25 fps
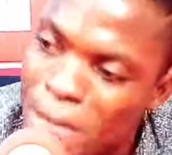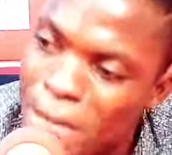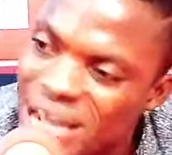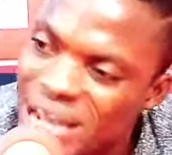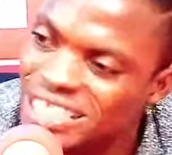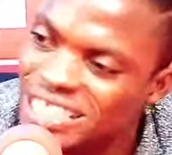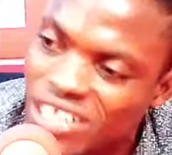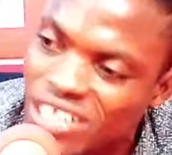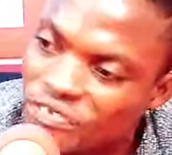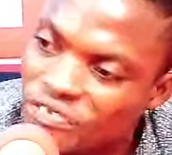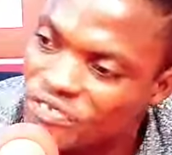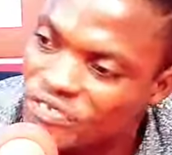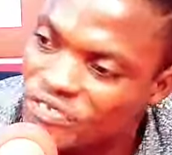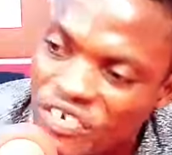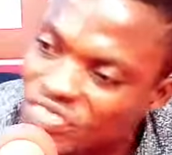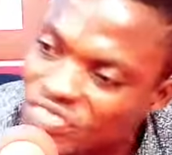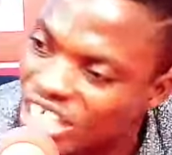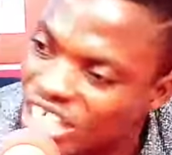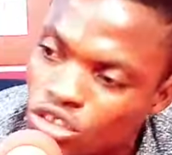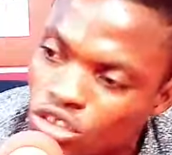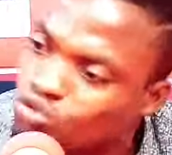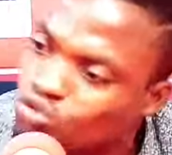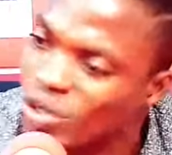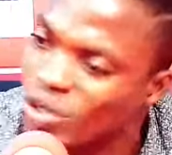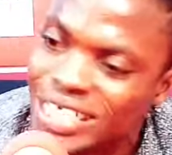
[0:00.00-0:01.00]
best
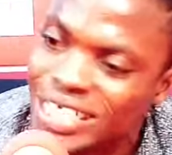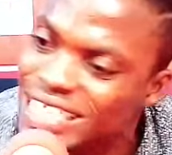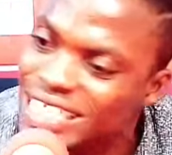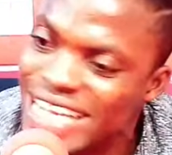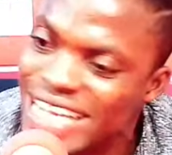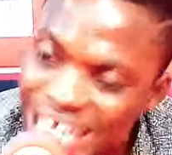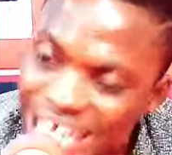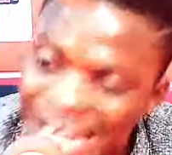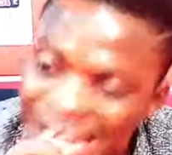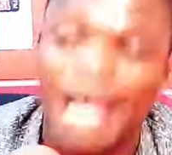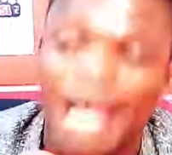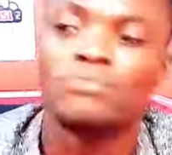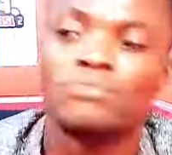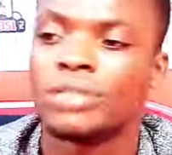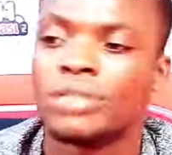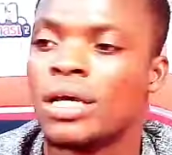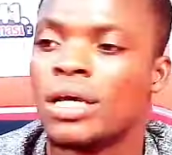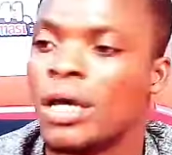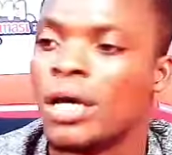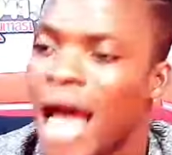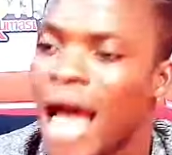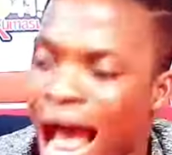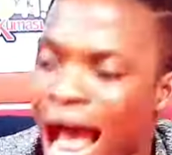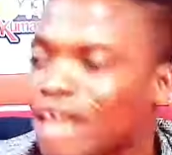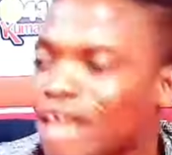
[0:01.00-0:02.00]
15-20 games
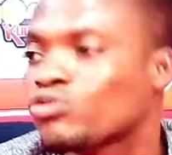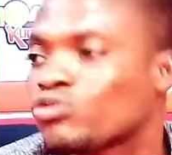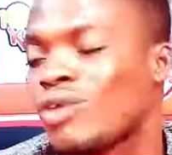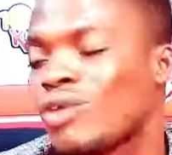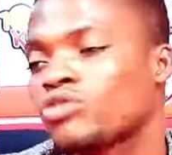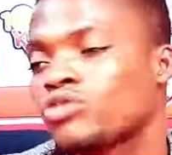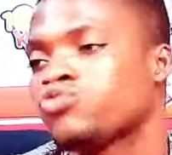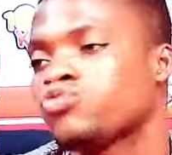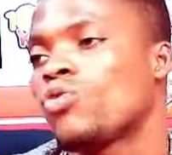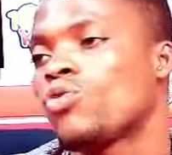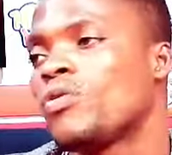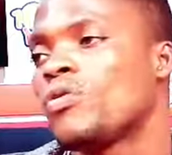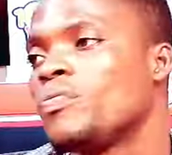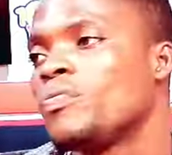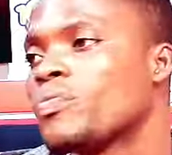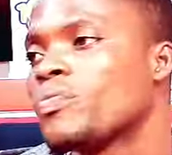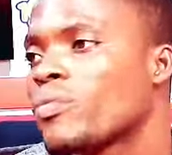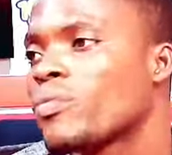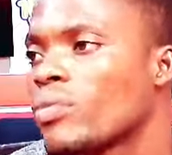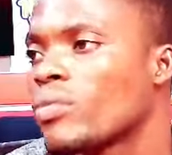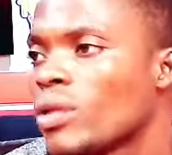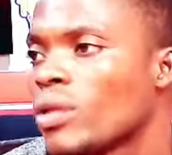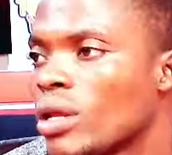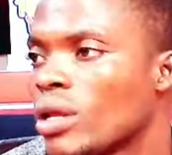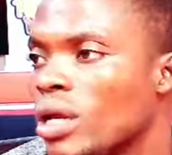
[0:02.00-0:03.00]
at once o
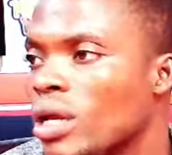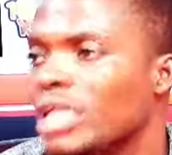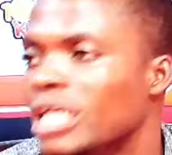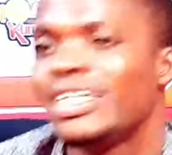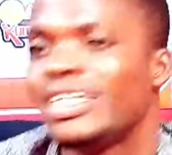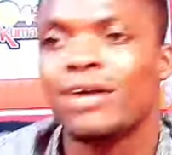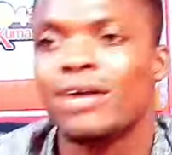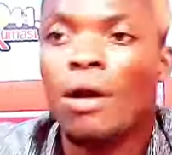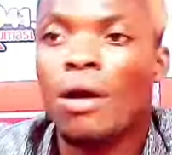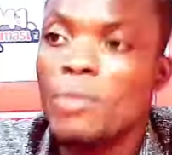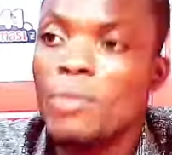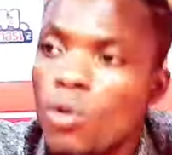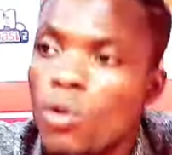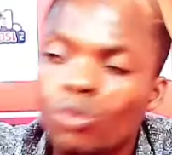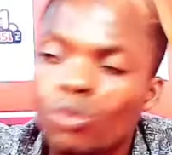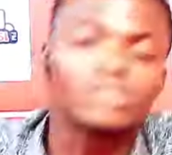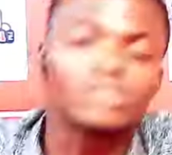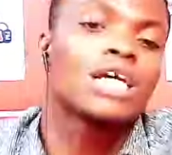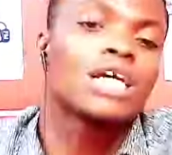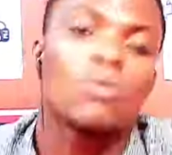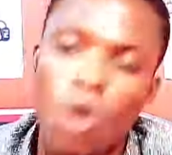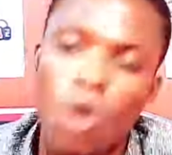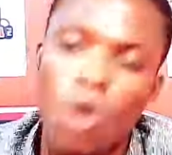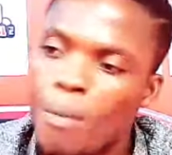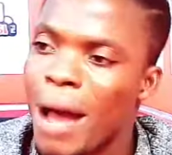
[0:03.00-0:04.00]
it e no me who
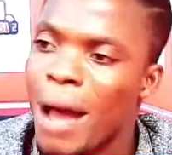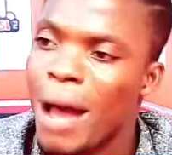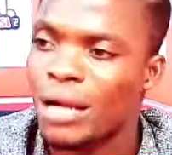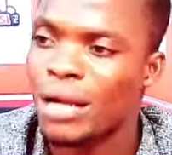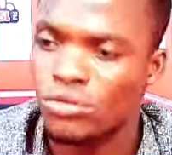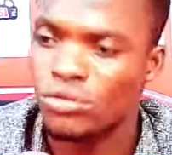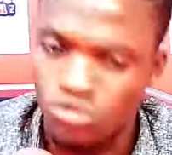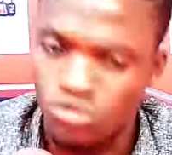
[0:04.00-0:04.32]
say we ban